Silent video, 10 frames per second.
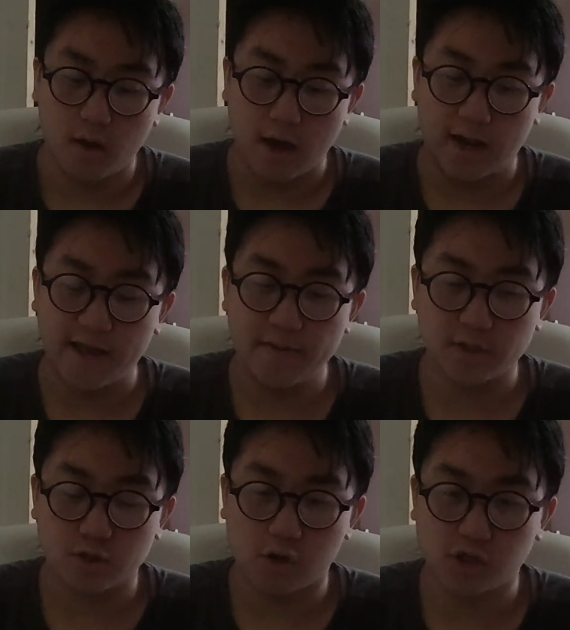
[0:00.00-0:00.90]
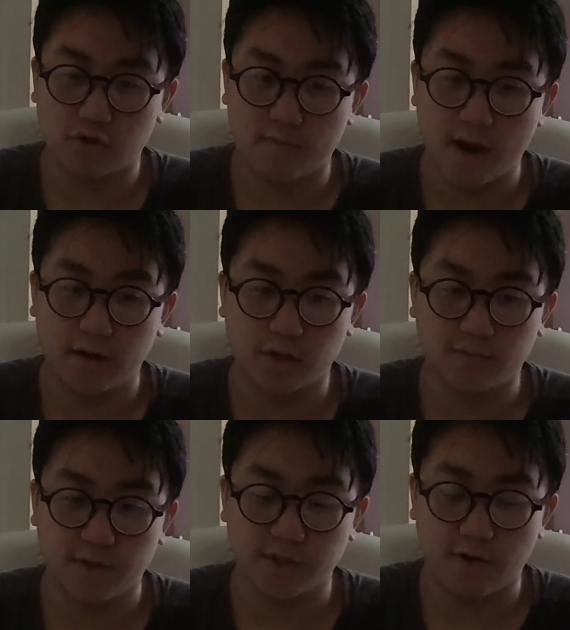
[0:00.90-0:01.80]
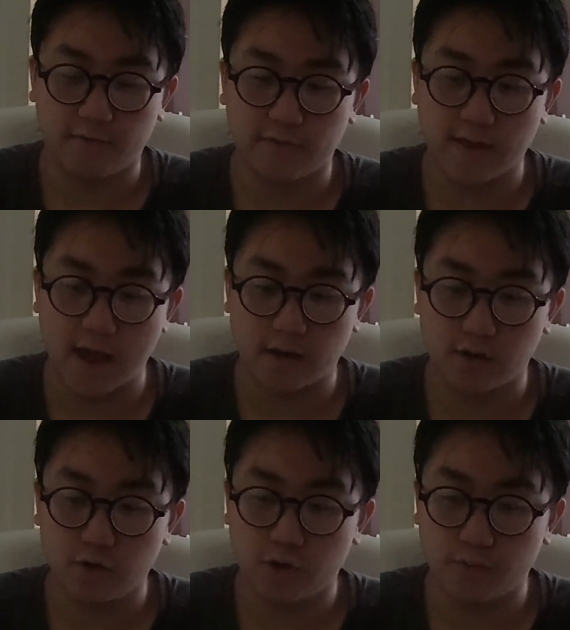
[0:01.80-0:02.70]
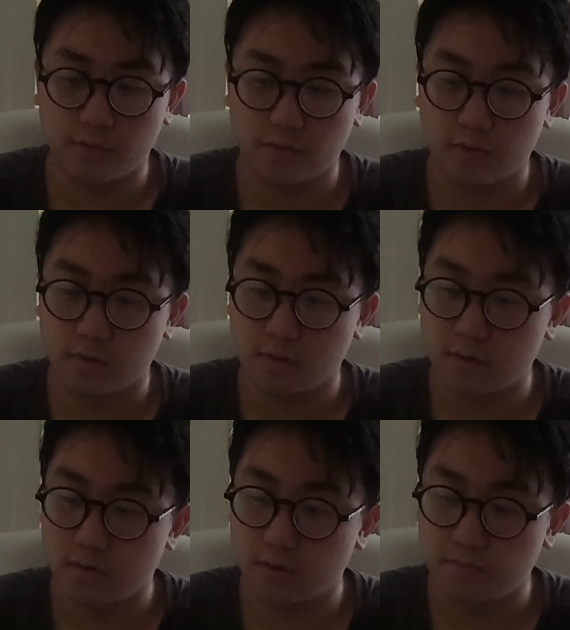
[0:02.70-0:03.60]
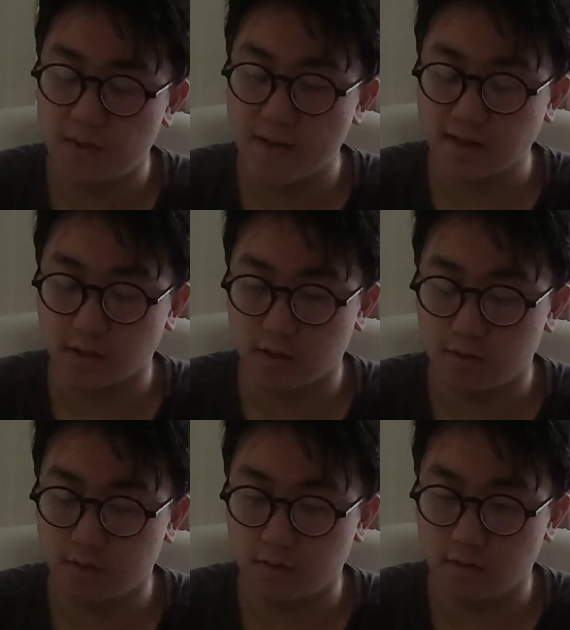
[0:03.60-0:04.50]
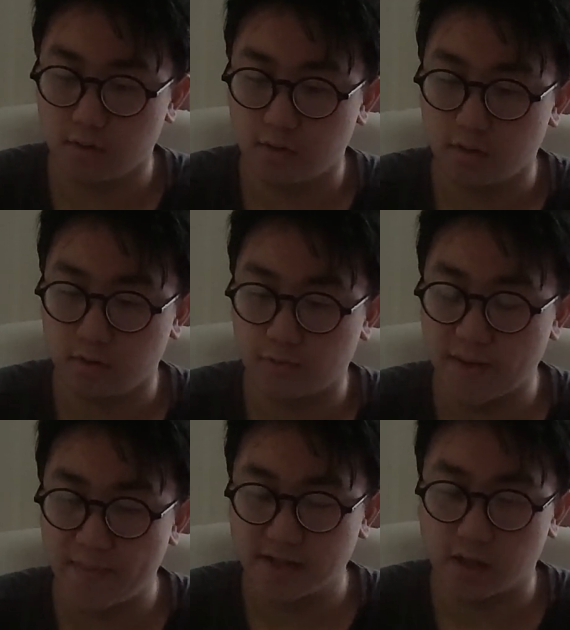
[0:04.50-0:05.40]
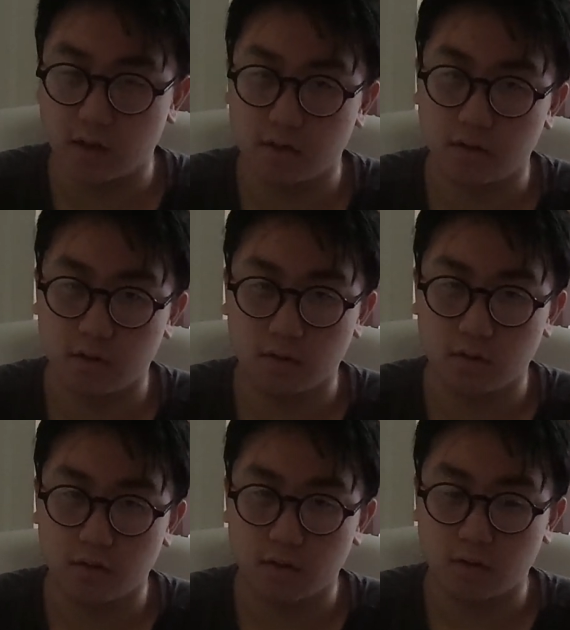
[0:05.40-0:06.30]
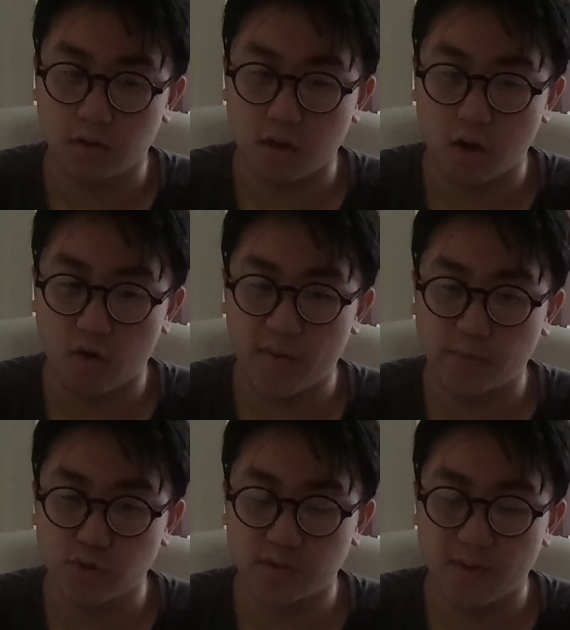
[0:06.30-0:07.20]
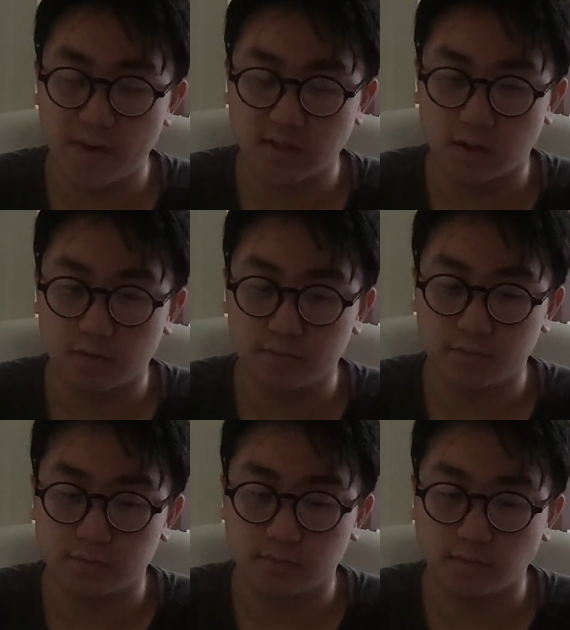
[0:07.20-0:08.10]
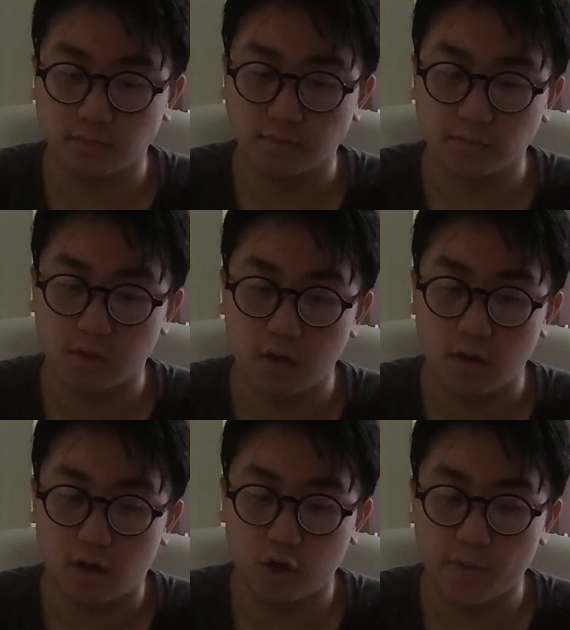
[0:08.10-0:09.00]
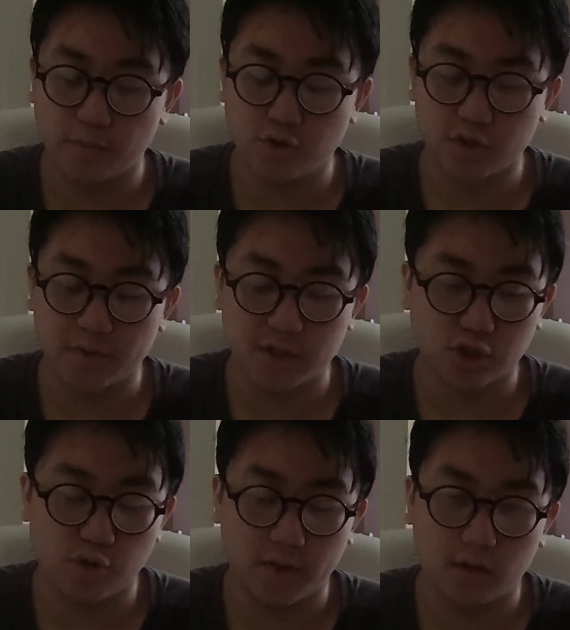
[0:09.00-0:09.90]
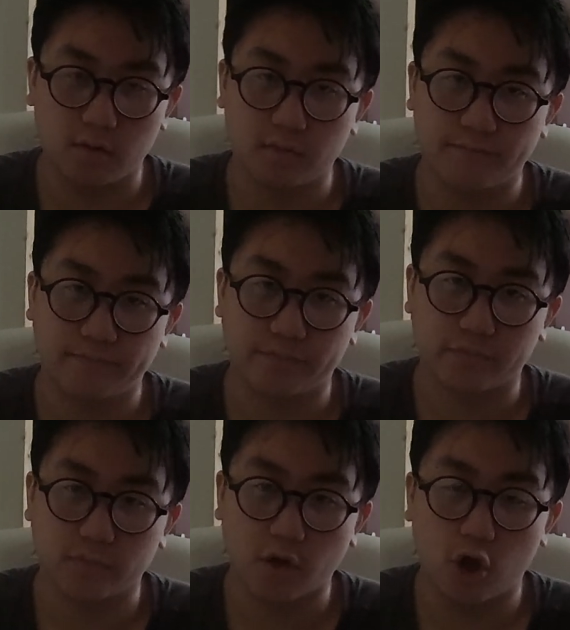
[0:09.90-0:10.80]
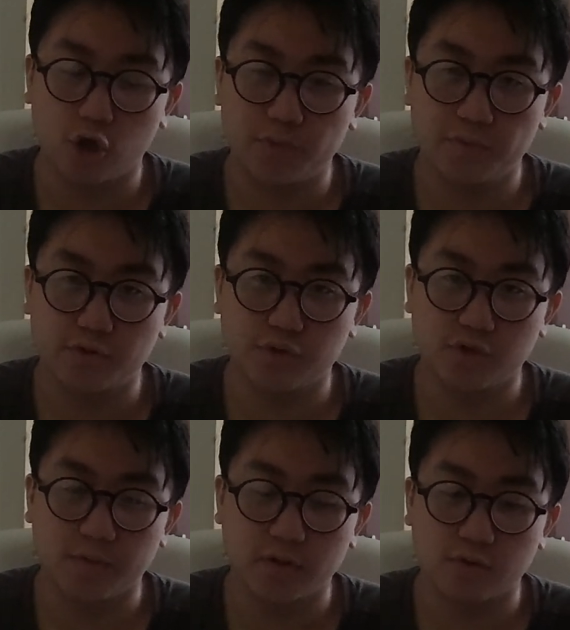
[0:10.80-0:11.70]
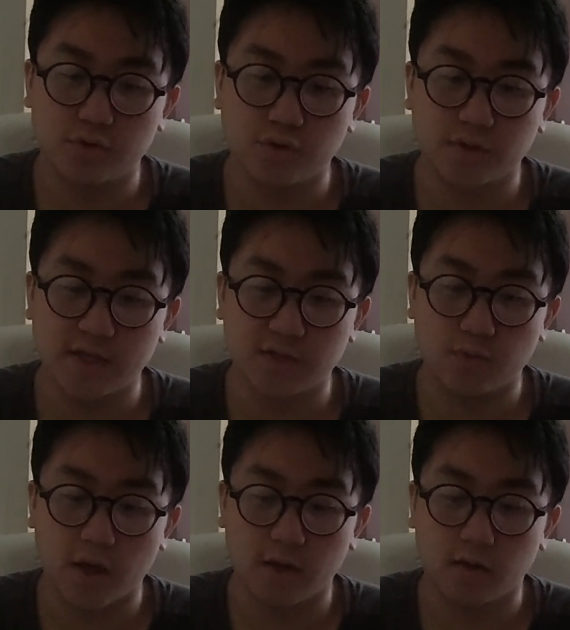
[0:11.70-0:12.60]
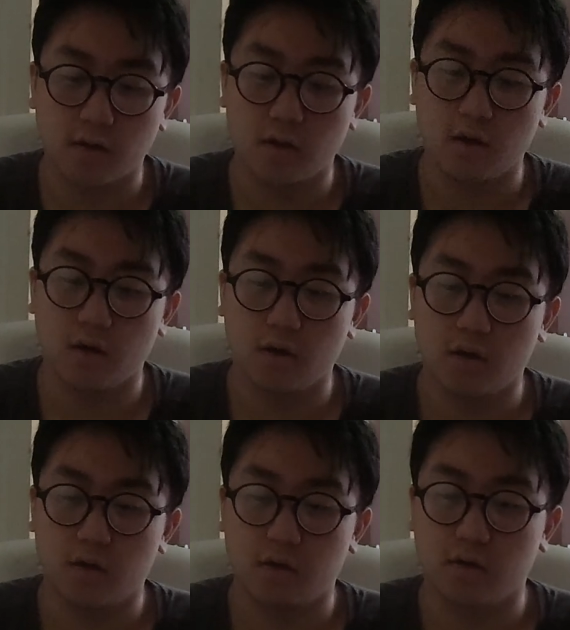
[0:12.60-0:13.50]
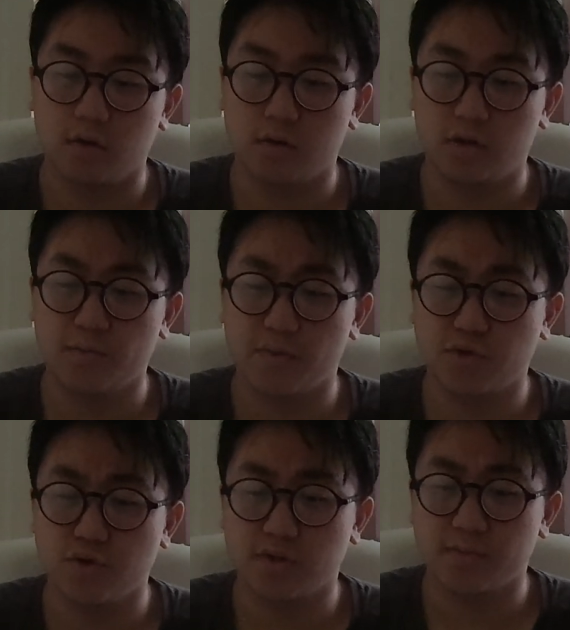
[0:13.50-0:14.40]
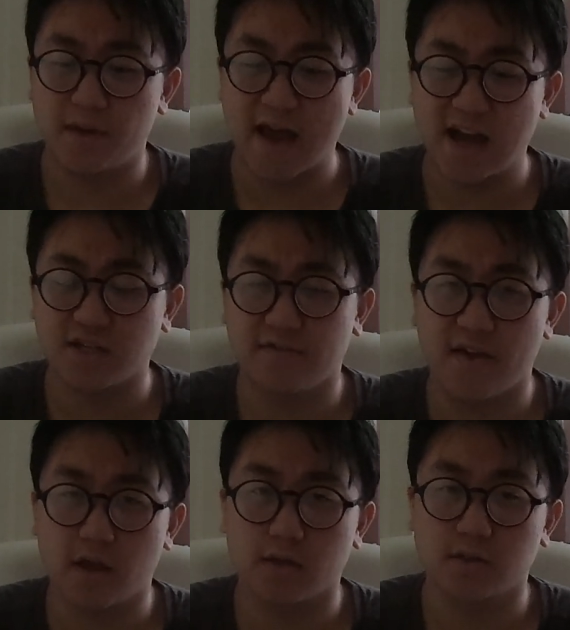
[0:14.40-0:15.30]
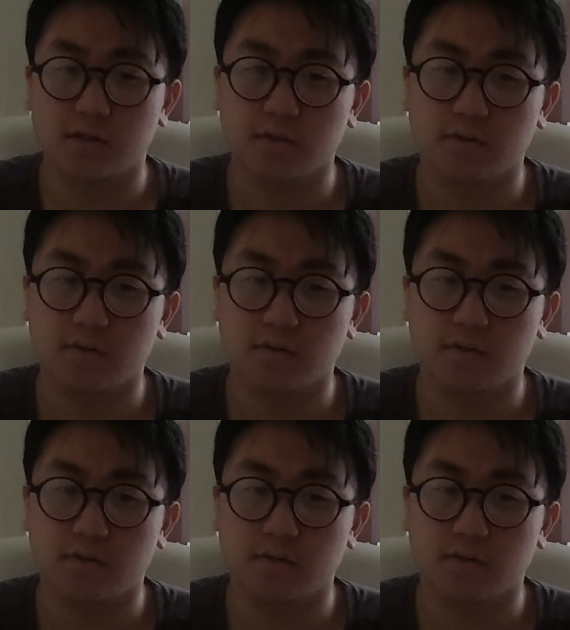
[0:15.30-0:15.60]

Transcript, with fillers: And I keep this as a constant reminder to myself that you can be better, be bitter. A lot of people choose to be bitter. A lot of people choose to be stupid. A lot of people choose to, to choose the easy way. A lot of people choose to be action fakers.